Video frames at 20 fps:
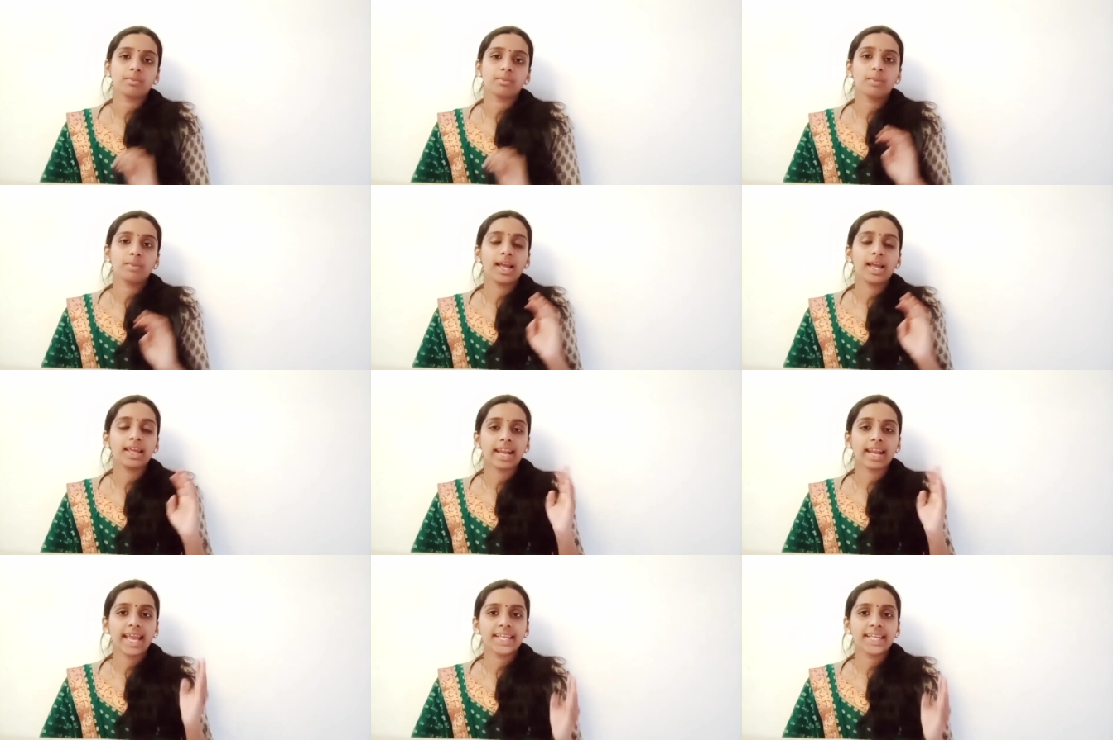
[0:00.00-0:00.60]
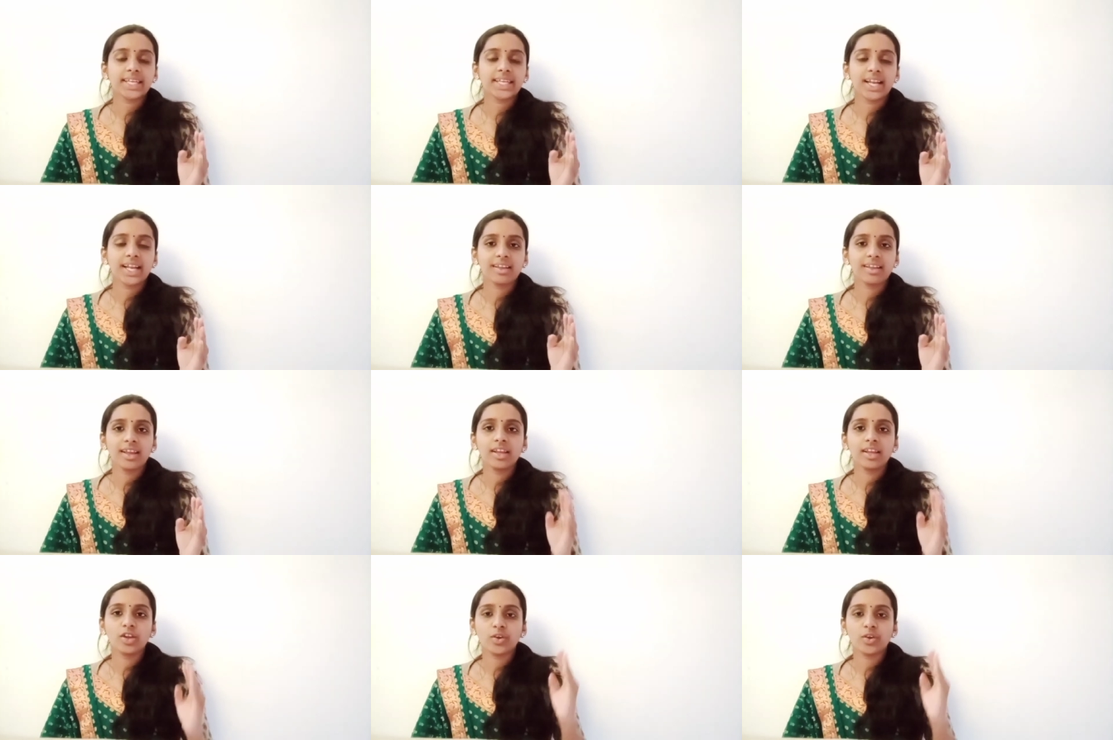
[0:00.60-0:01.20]
By right
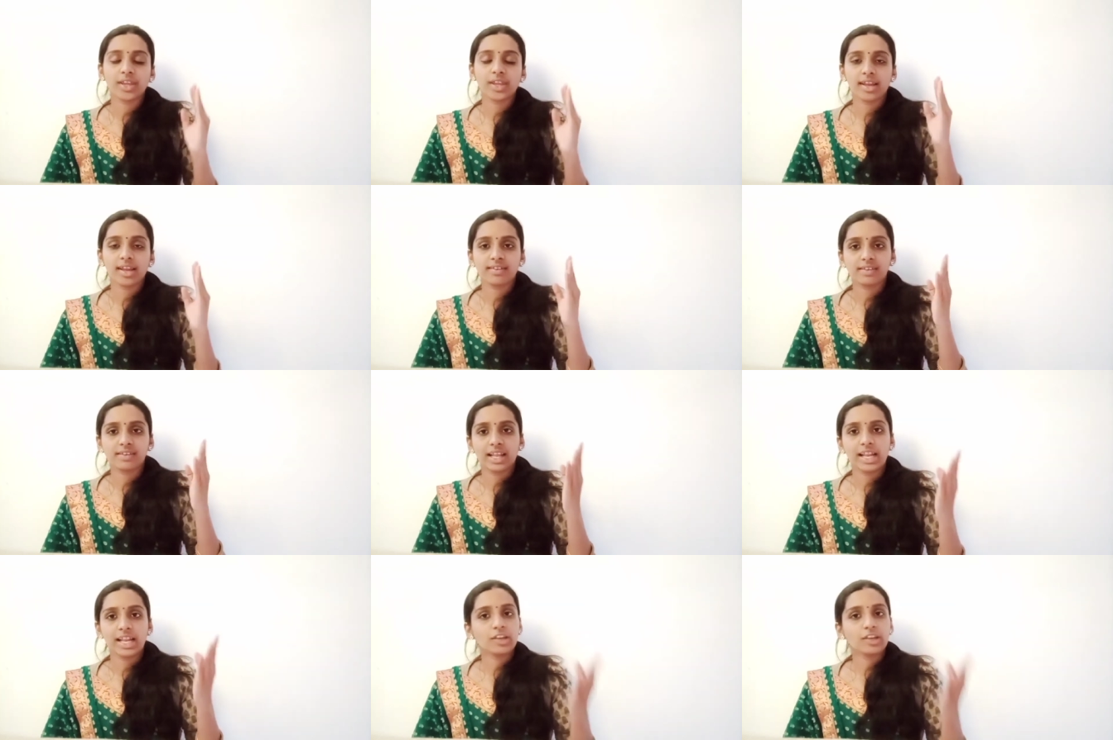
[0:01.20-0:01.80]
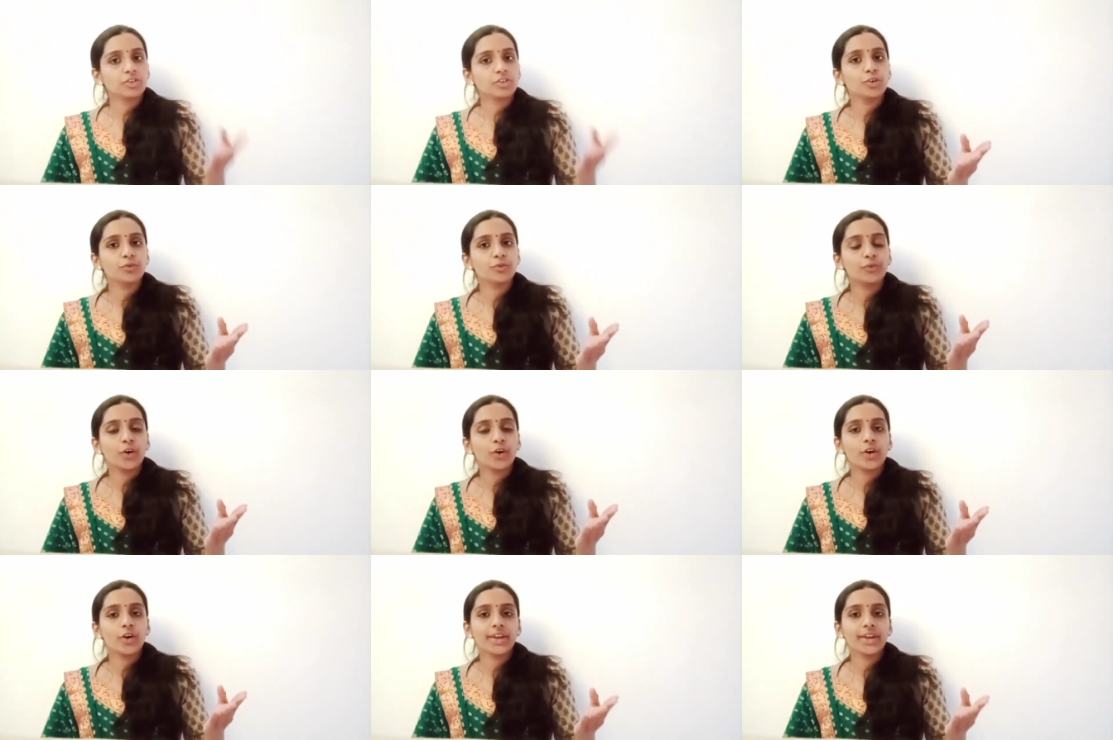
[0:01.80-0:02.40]
clicking, you can select new
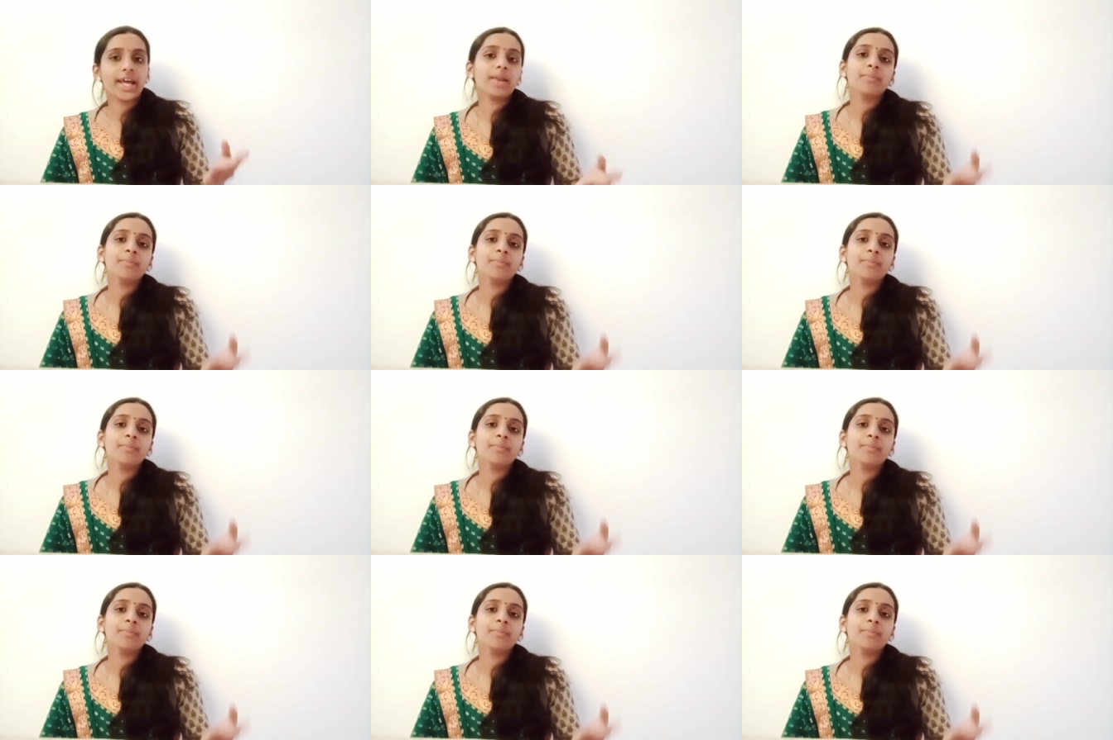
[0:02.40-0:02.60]
folder.